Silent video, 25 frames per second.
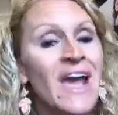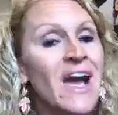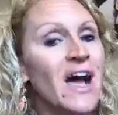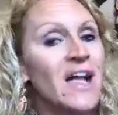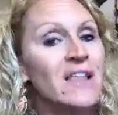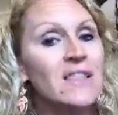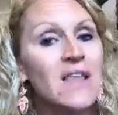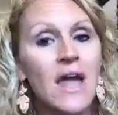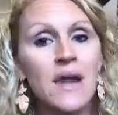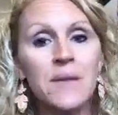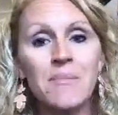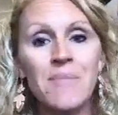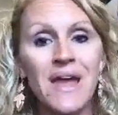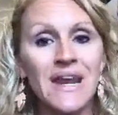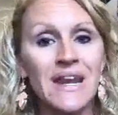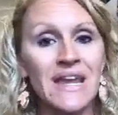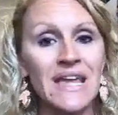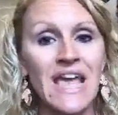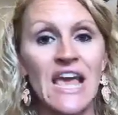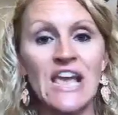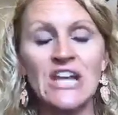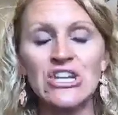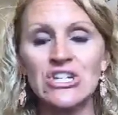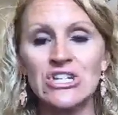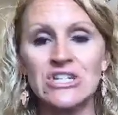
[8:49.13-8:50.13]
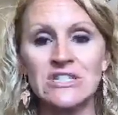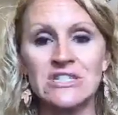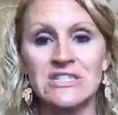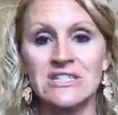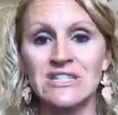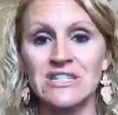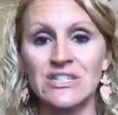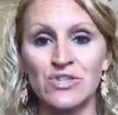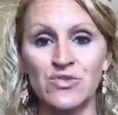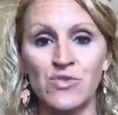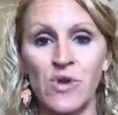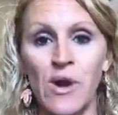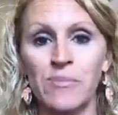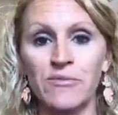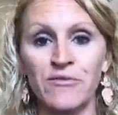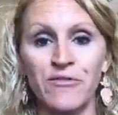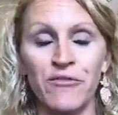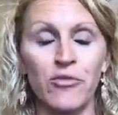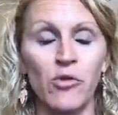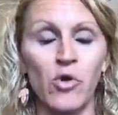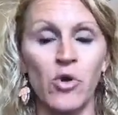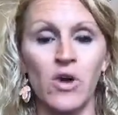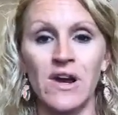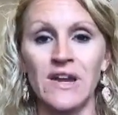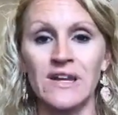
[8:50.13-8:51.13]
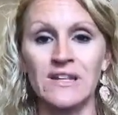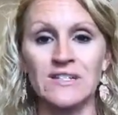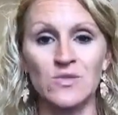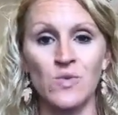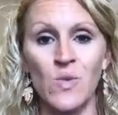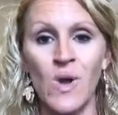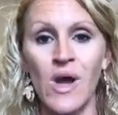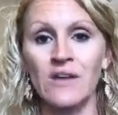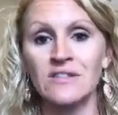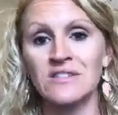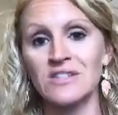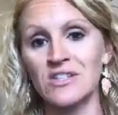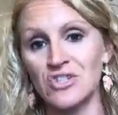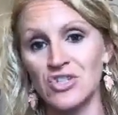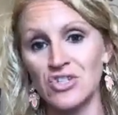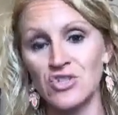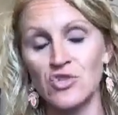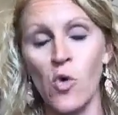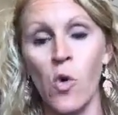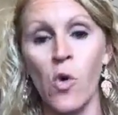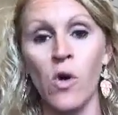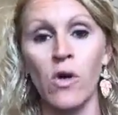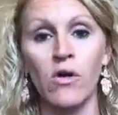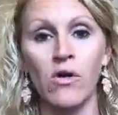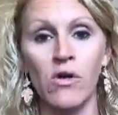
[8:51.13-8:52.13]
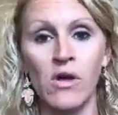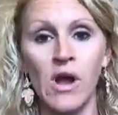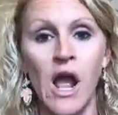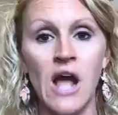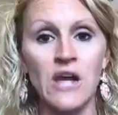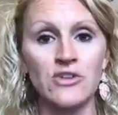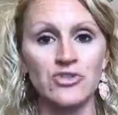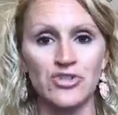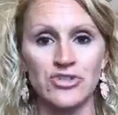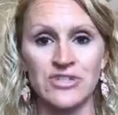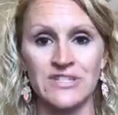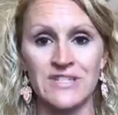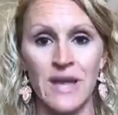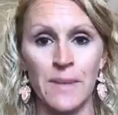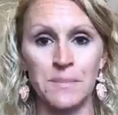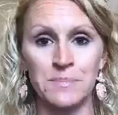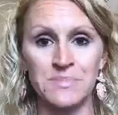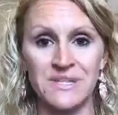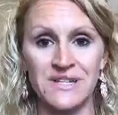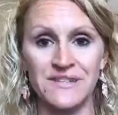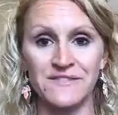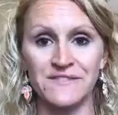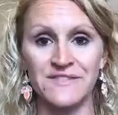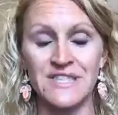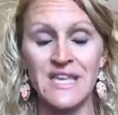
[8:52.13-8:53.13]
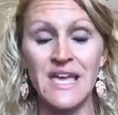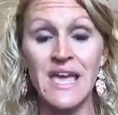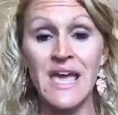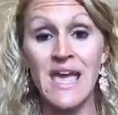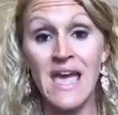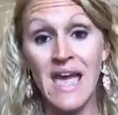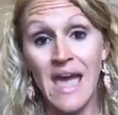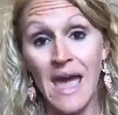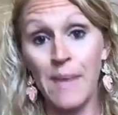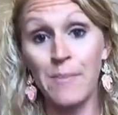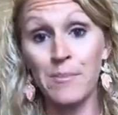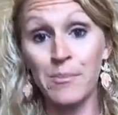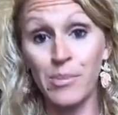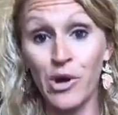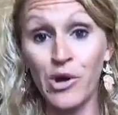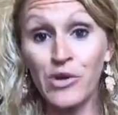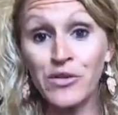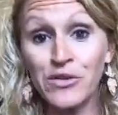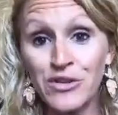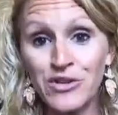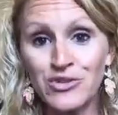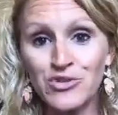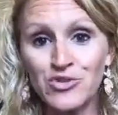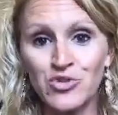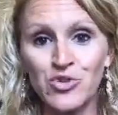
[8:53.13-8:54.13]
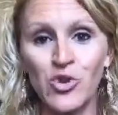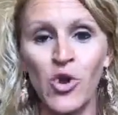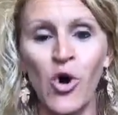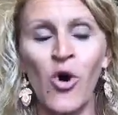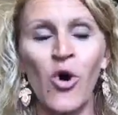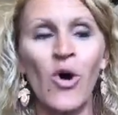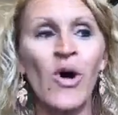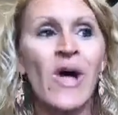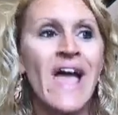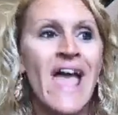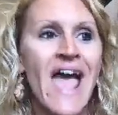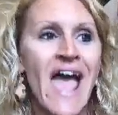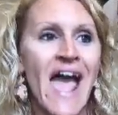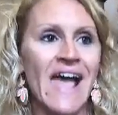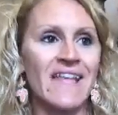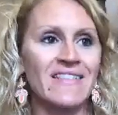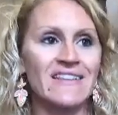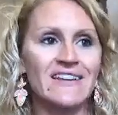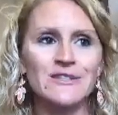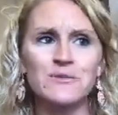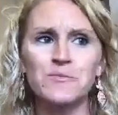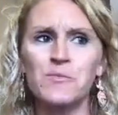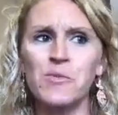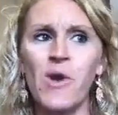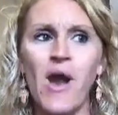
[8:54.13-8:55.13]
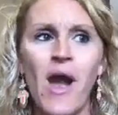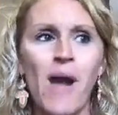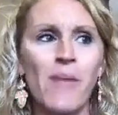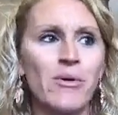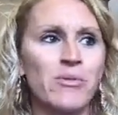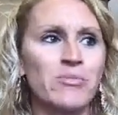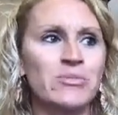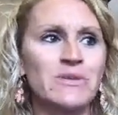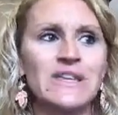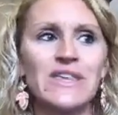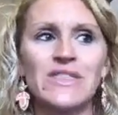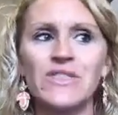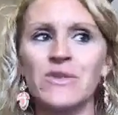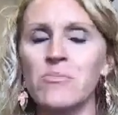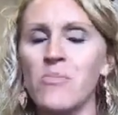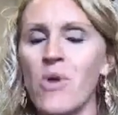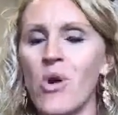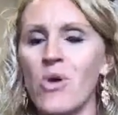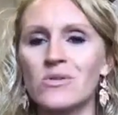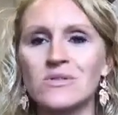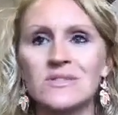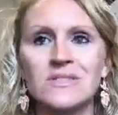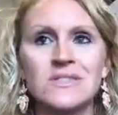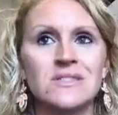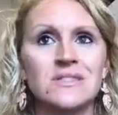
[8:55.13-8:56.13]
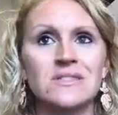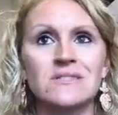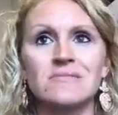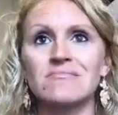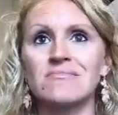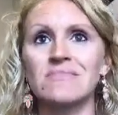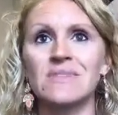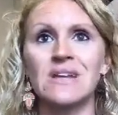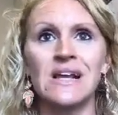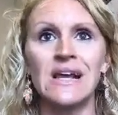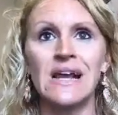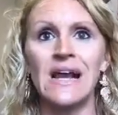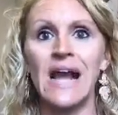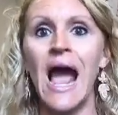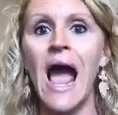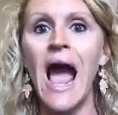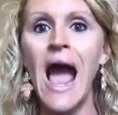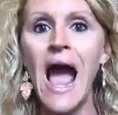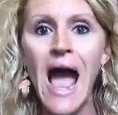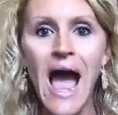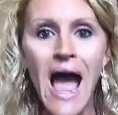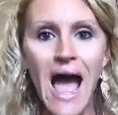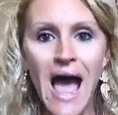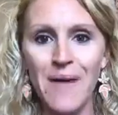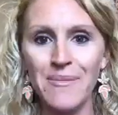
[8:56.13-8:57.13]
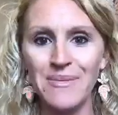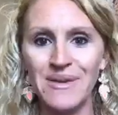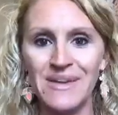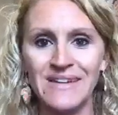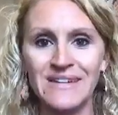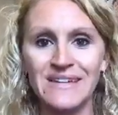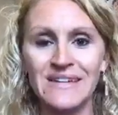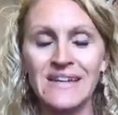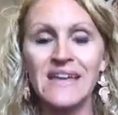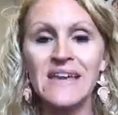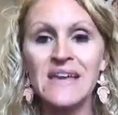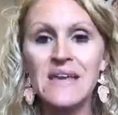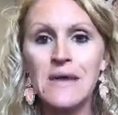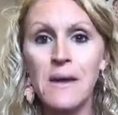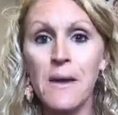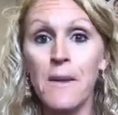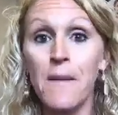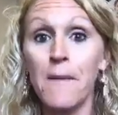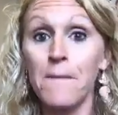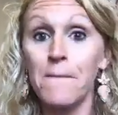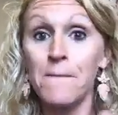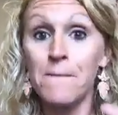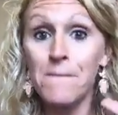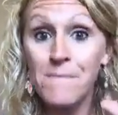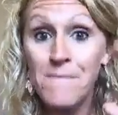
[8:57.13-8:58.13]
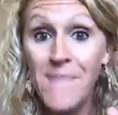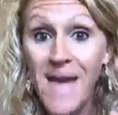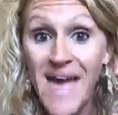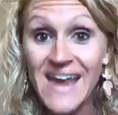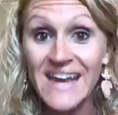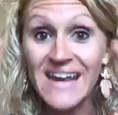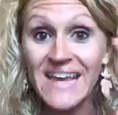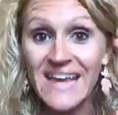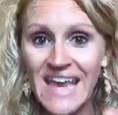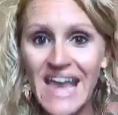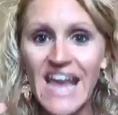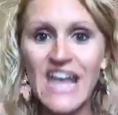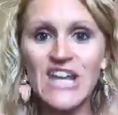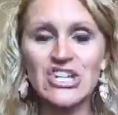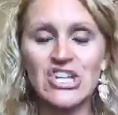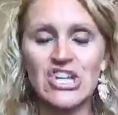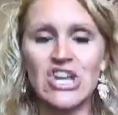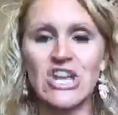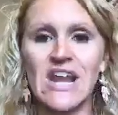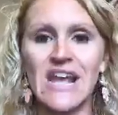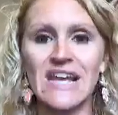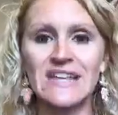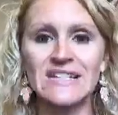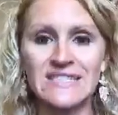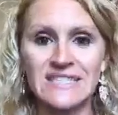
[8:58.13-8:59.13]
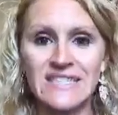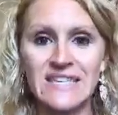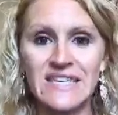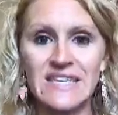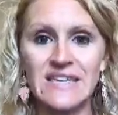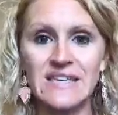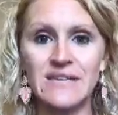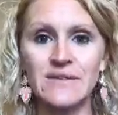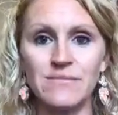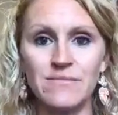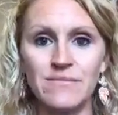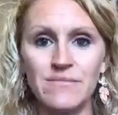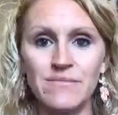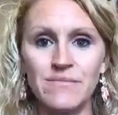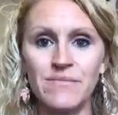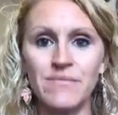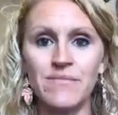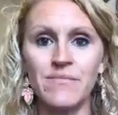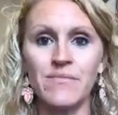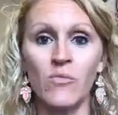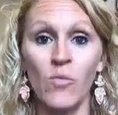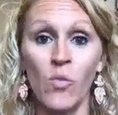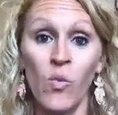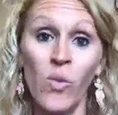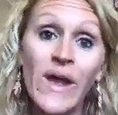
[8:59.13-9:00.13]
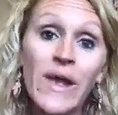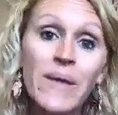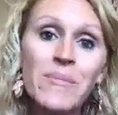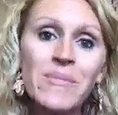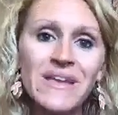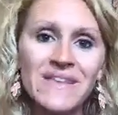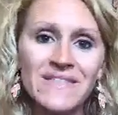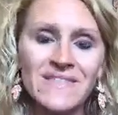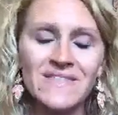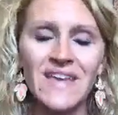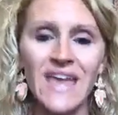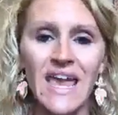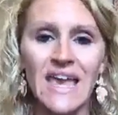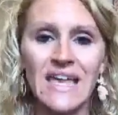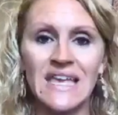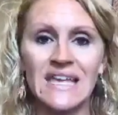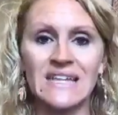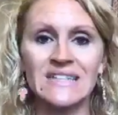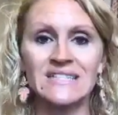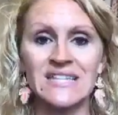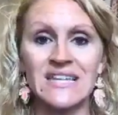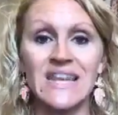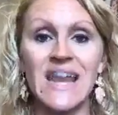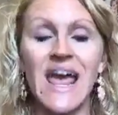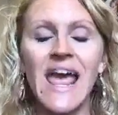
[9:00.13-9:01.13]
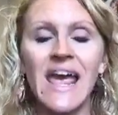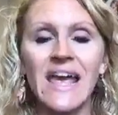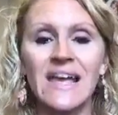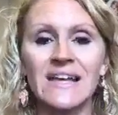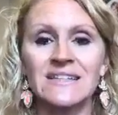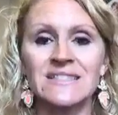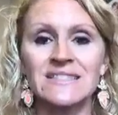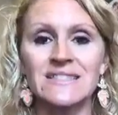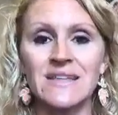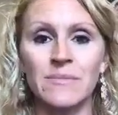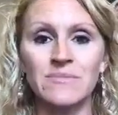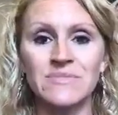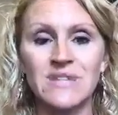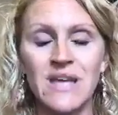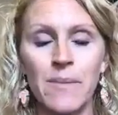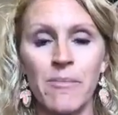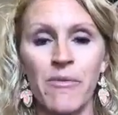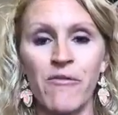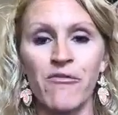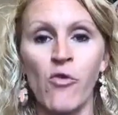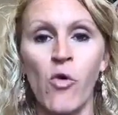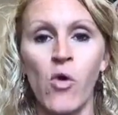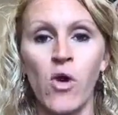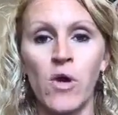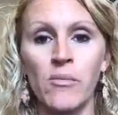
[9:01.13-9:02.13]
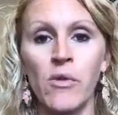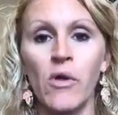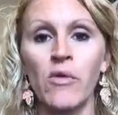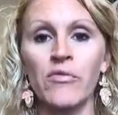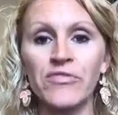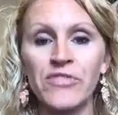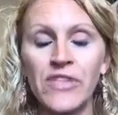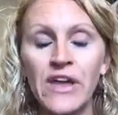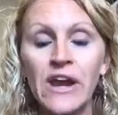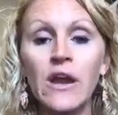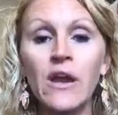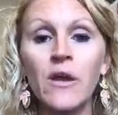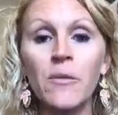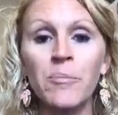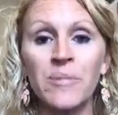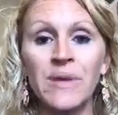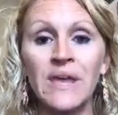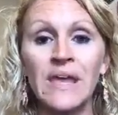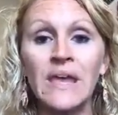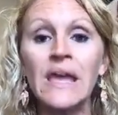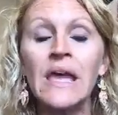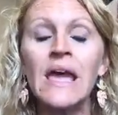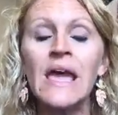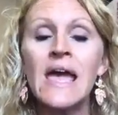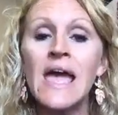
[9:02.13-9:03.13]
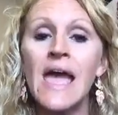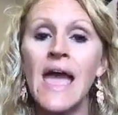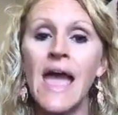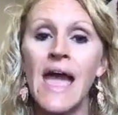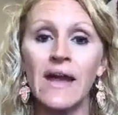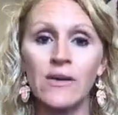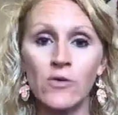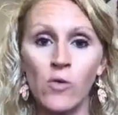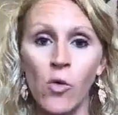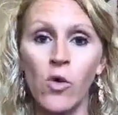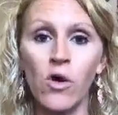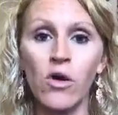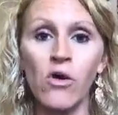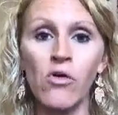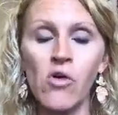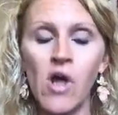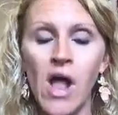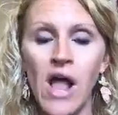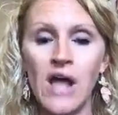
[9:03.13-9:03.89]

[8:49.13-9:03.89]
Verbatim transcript: A lot of medications disrupt flora as well, such as oral contraceptives and birth control, and that's probably the most common medication I see women taking today is some type of hormone therapy, and oral